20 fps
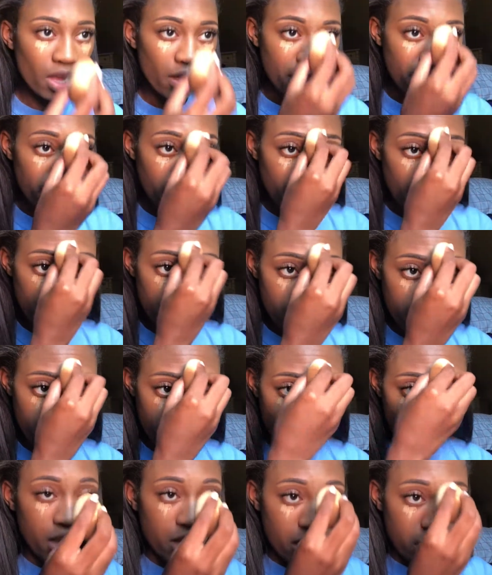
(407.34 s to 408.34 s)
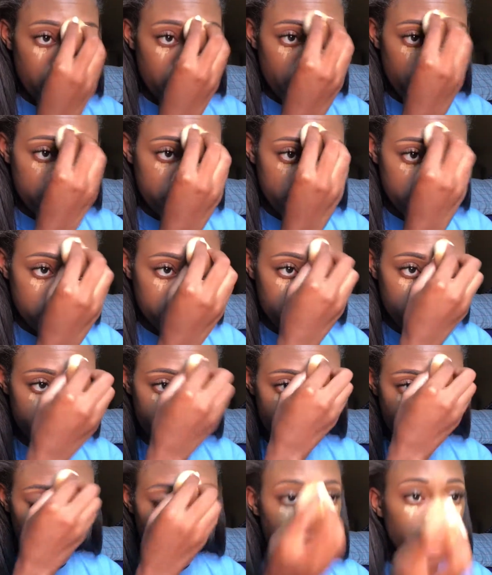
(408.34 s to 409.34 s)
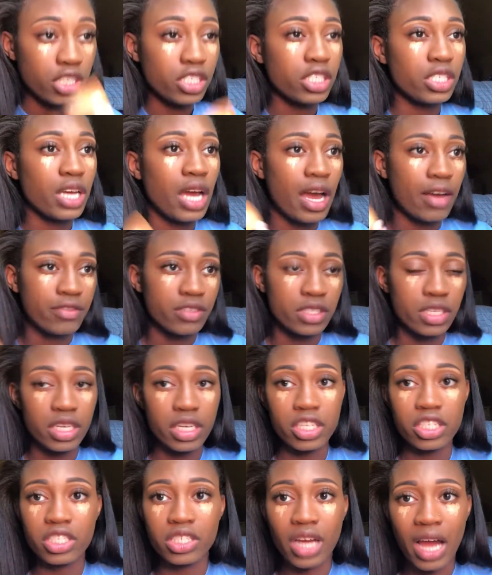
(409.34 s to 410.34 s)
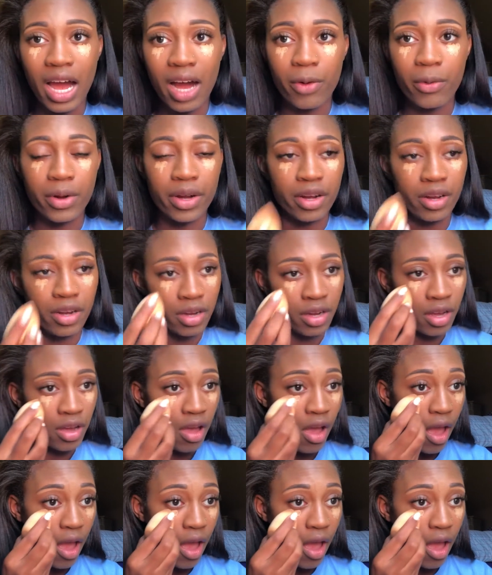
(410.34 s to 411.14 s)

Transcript: there, and I also just didn't want to have to take a shower